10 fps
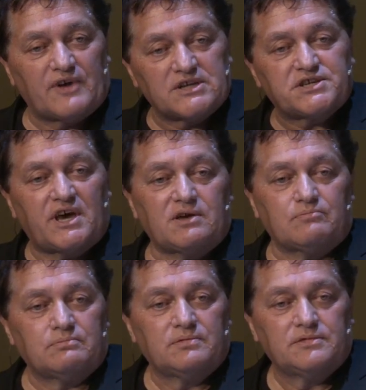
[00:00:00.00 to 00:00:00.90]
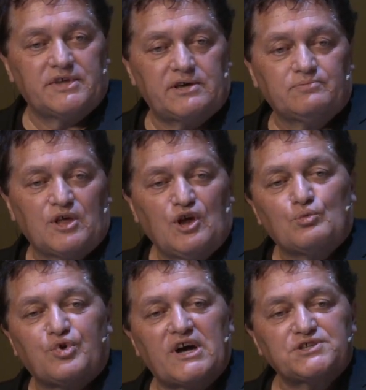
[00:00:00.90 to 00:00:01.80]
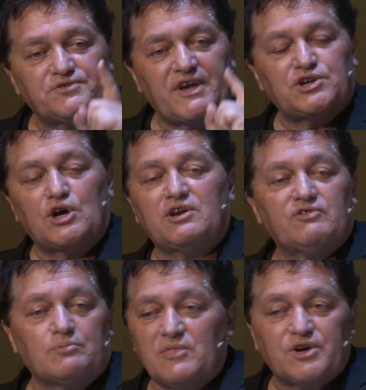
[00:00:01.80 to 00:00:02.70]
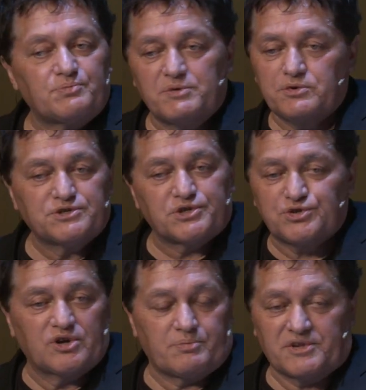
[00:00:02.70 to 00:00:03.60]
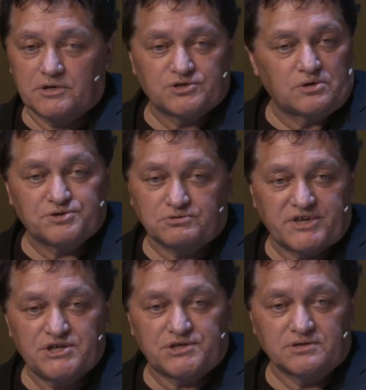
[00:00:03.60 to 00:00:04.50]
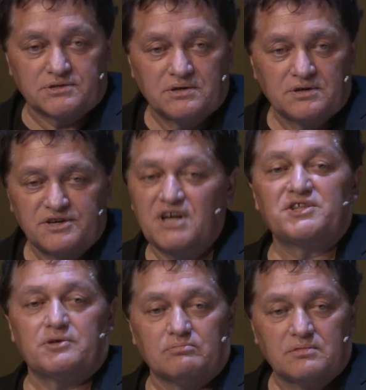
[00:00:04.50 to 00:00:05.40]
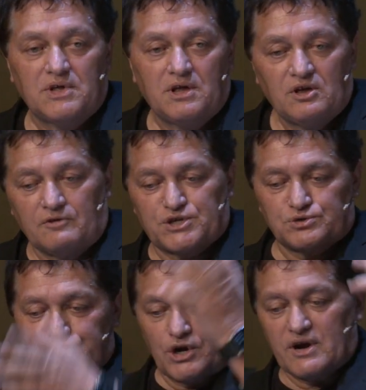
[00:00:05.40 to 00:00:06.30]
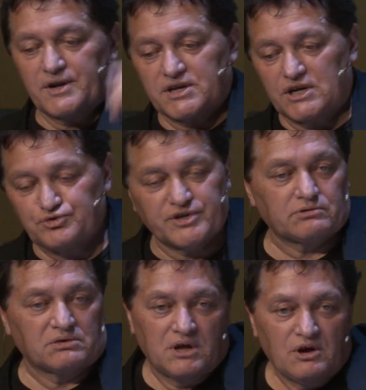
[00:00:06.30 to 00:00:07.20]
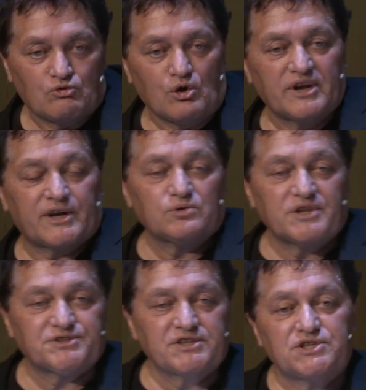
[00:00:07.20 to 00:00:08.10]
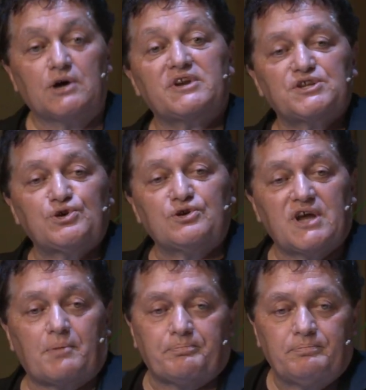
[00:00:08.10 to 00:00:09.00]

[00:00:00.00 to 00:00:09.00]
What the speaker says: came. Yeah? Prior to that, none of our Māori people used to turn up at those consultations. None of them. Officials would go around the country and roll out all these things. Nobody turned up.